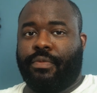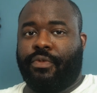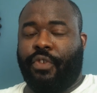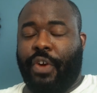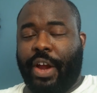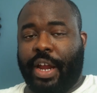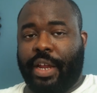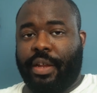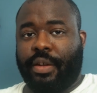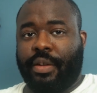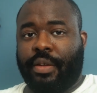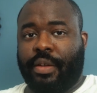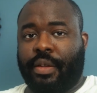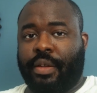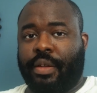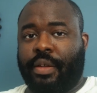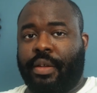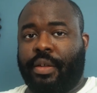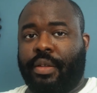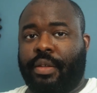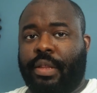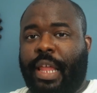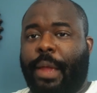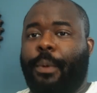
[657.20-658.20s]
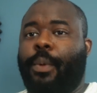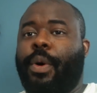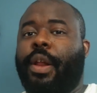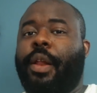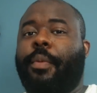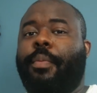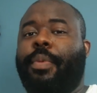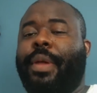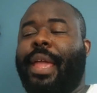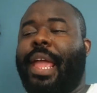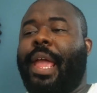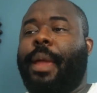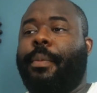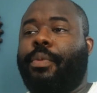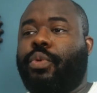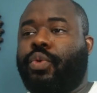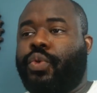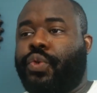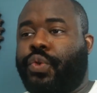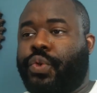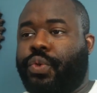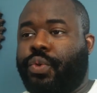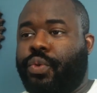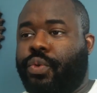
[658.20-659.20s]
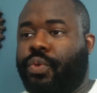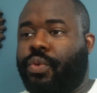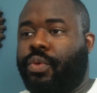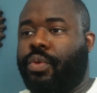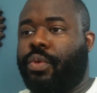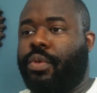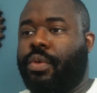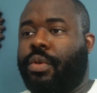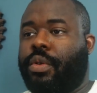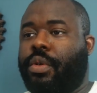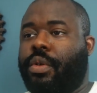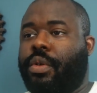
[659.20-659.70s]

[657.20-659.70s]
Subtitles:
Right? They want to be able to